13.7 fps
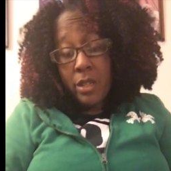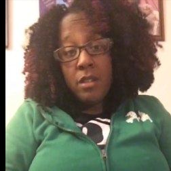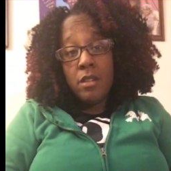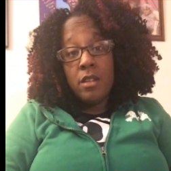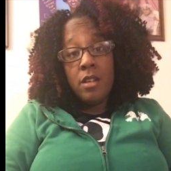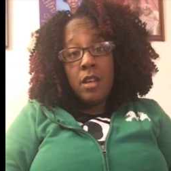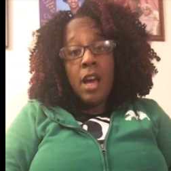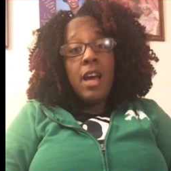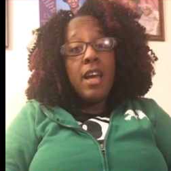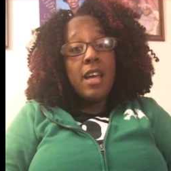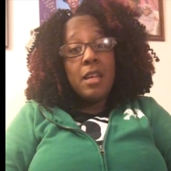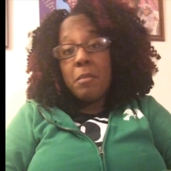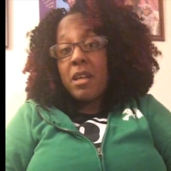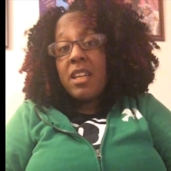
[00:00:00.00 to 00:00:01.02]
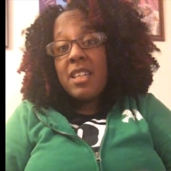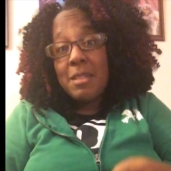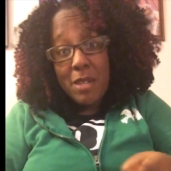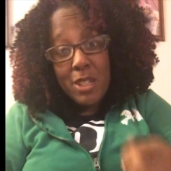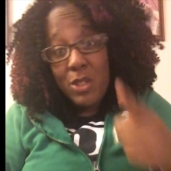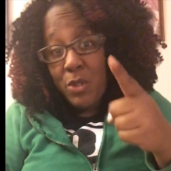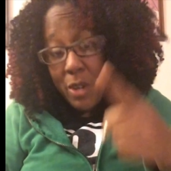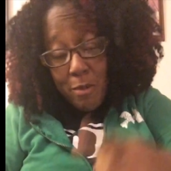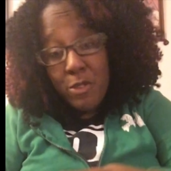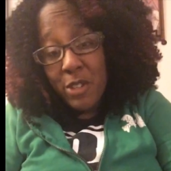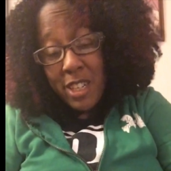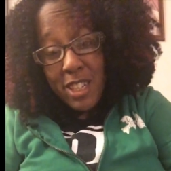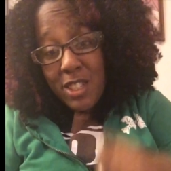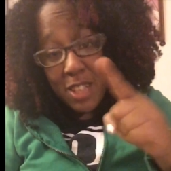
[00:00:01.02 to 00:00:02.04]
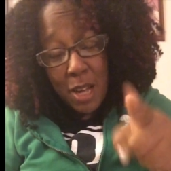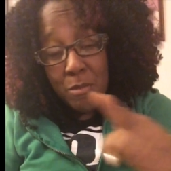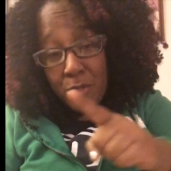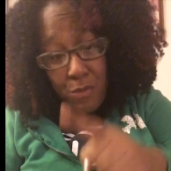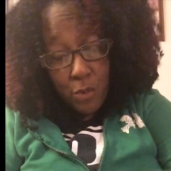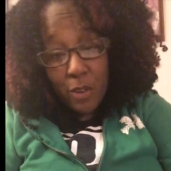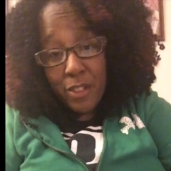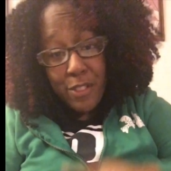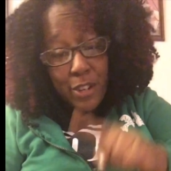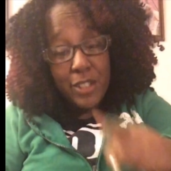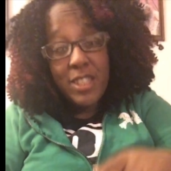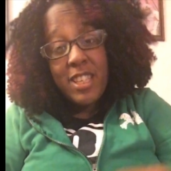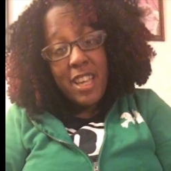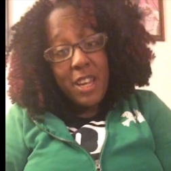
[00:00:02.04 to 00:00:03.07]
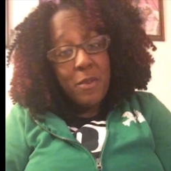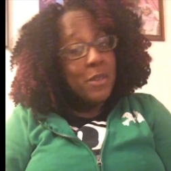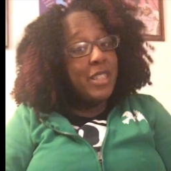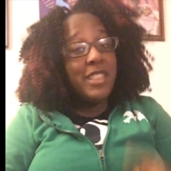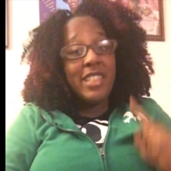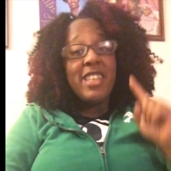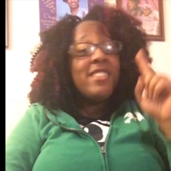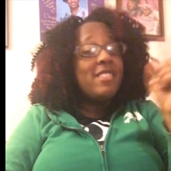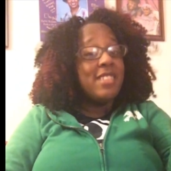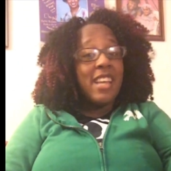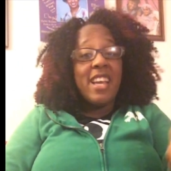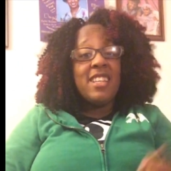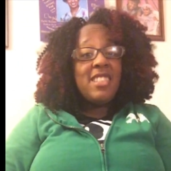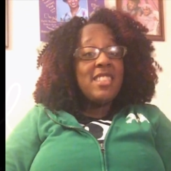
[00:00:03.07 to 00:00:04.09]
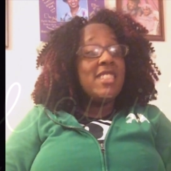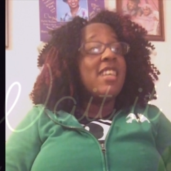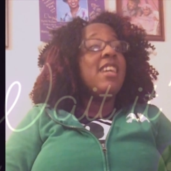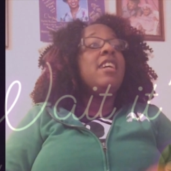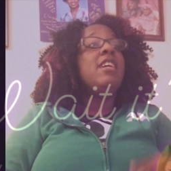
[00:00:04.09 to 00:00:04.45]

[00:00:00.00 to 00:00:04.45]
it. And because my scripture is Psalms 4:13, which states,